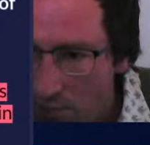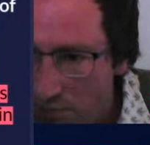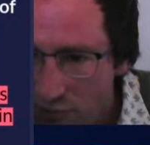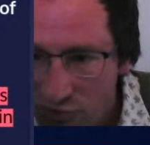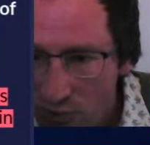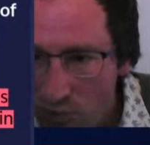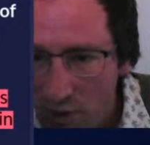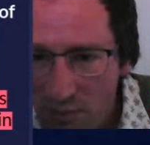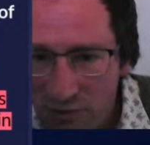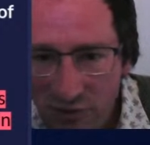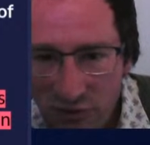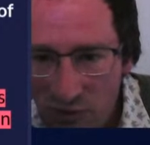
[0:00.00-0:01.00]
So what I
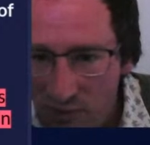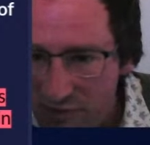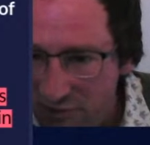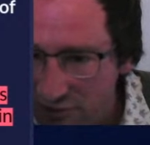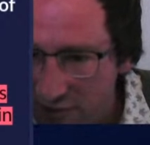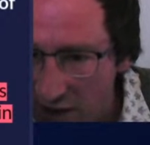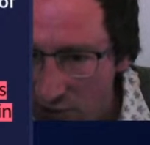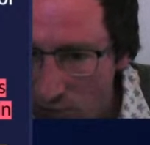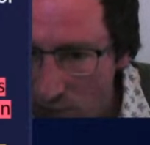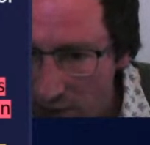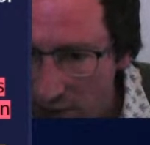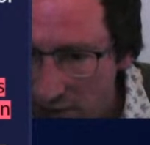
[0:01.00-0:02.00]
want to do is just have
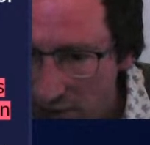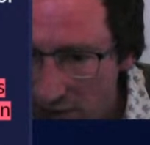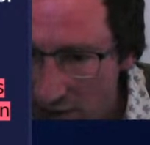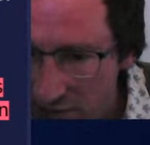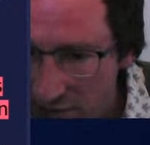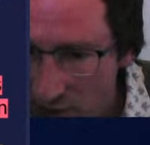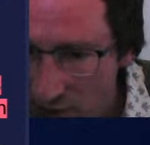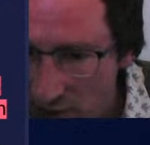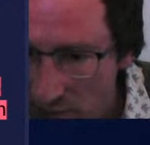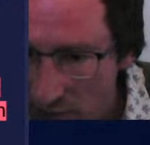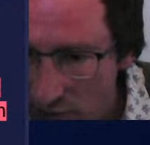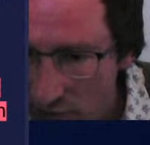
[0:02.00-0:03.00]
one. Let's go a
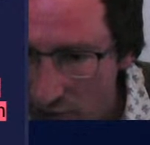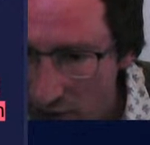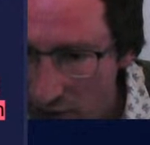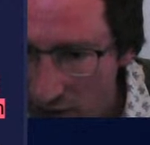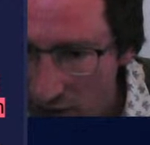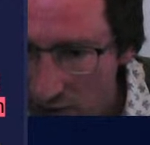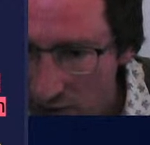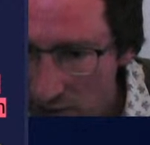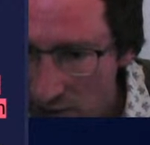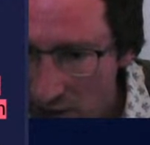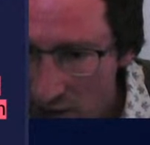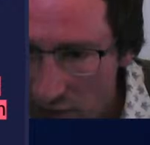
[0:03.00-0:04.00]
little bit further.
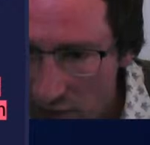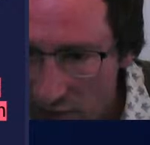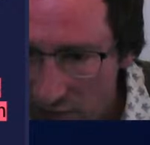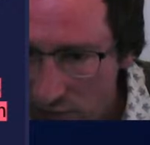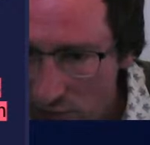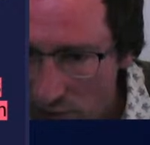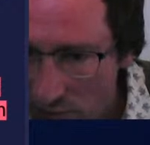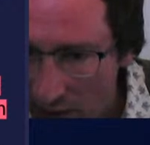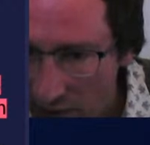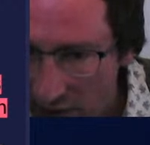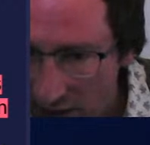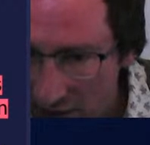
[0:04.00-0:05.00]
This is all
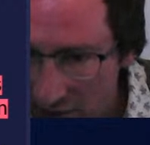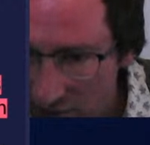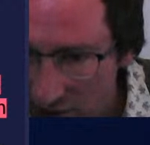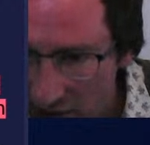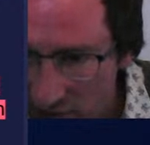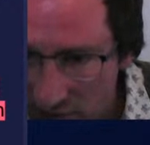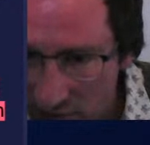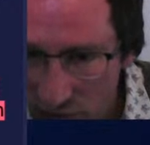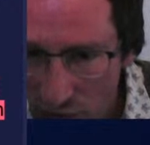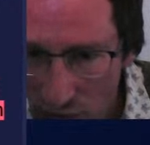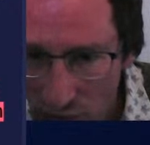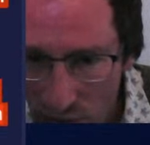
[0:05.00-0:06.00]
about the NHS
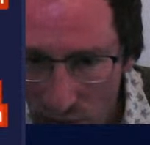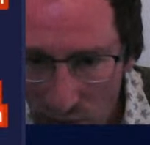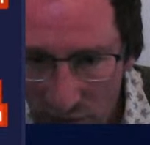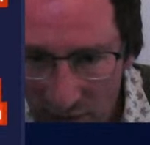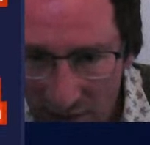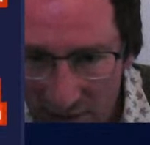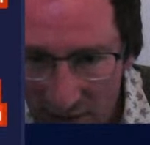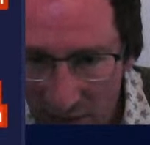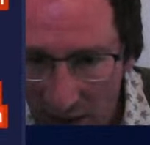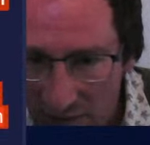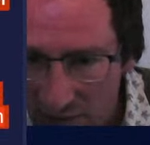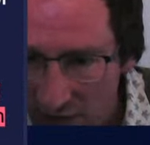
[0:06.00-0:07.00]
too, so let's add
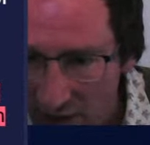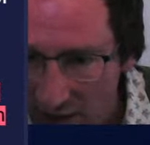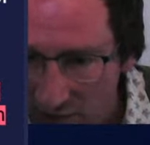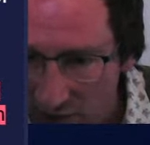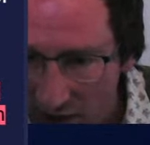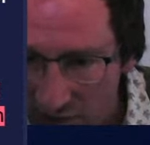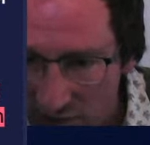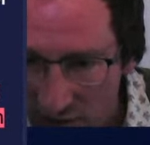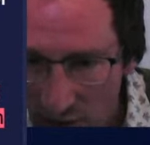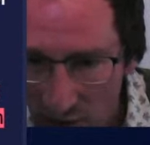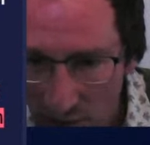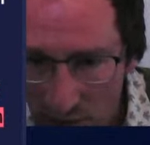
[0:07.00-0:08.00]
that to the NHS
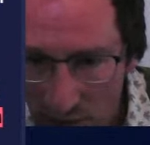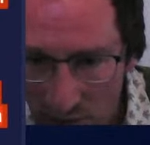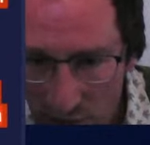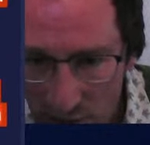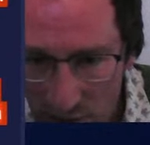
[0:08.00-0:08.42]
code.